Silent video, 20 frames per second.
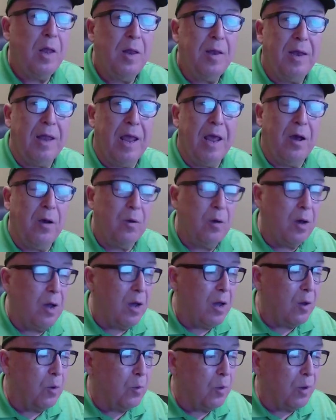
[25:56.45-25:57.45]
Now,
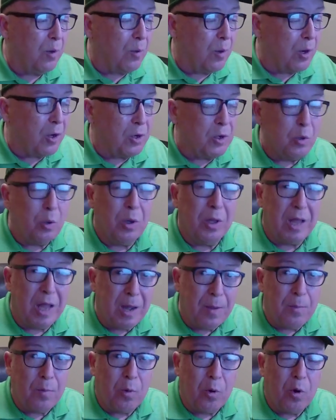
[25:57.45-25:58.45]
uh, we want to do a
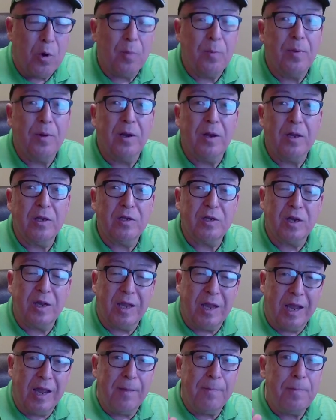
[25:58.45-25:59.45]
lot more, but it's
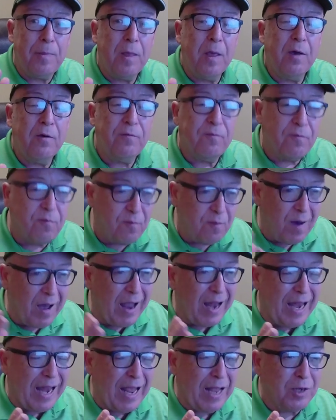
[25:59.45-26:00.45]
again,
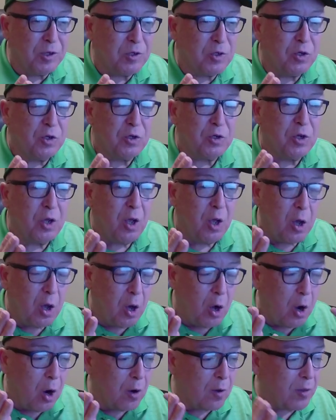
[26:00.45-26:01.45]
finances
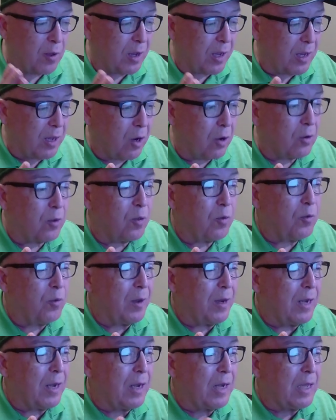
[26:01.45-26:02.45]
are the, are the
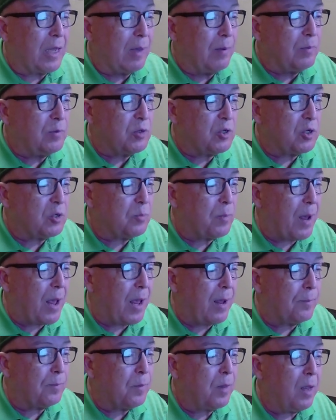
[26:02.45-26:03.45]
thing that keeps us
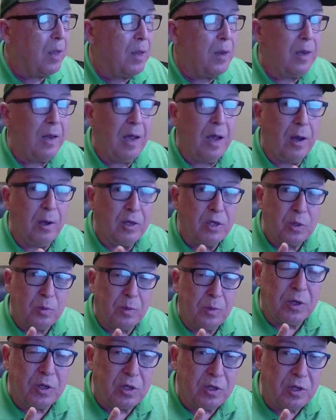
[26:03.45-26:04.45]
back. Now, I just
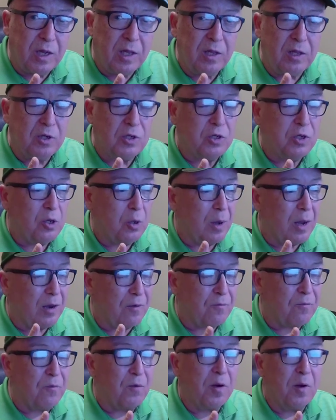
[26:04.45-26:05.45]
to say this to you. I had
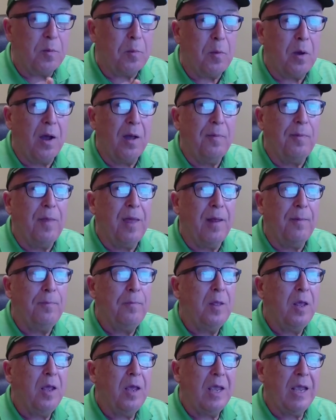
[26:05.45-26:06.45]
a friend of mine
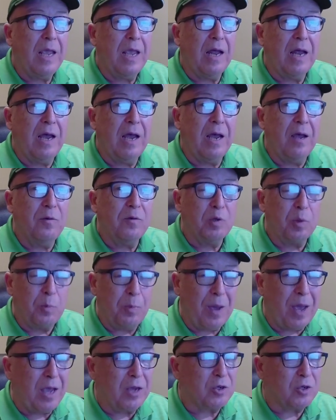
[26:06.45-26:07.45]
that he uh, was a
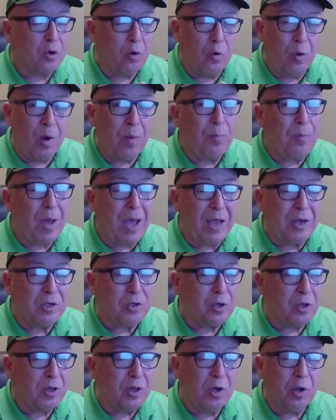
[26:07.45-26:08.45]
pastor, great
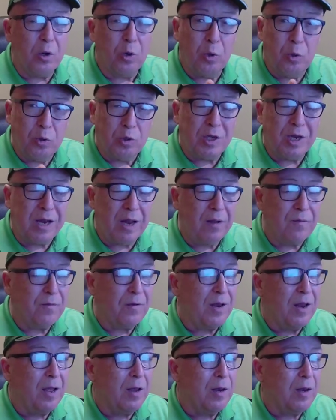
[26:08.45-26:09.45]
pastor leader who's in
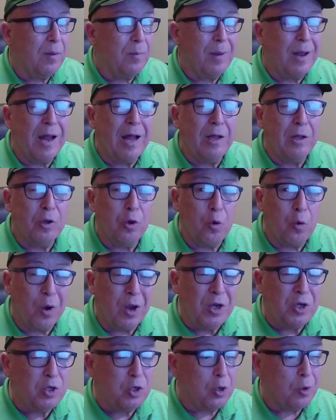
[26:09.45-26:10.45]
heaven now, named Alan
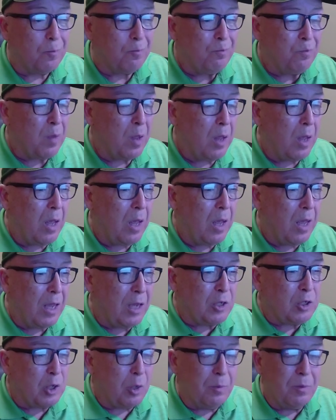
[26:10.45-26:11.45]
Granger.
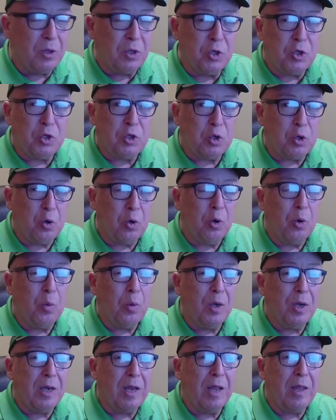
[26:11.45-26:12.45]
He told me the story
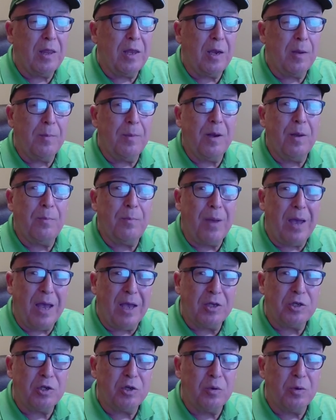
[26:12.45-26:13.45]
one day that he met a
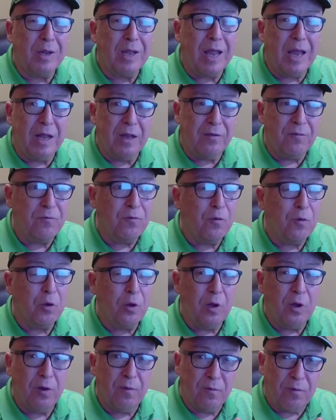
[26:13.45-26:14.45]
pastor in
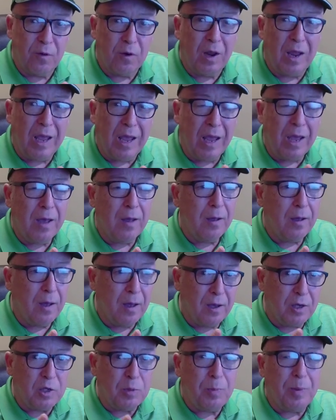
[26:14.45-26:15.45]
California, in a very
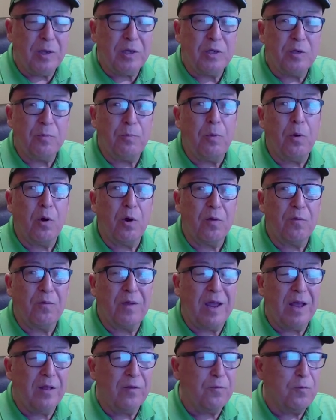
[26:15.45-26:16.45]
expensive part of
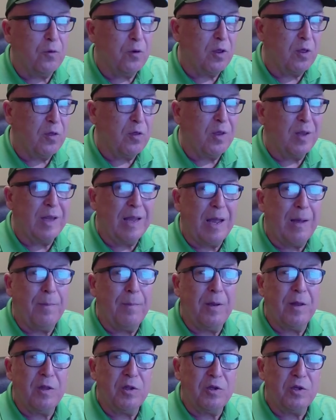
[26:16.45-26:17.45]
California, I think down
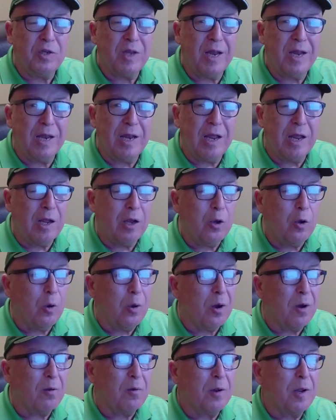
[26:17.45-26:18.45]
by the San Diego
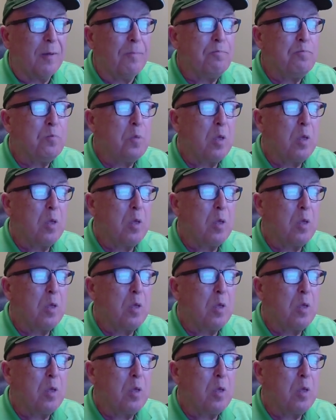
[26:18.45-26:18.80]
area.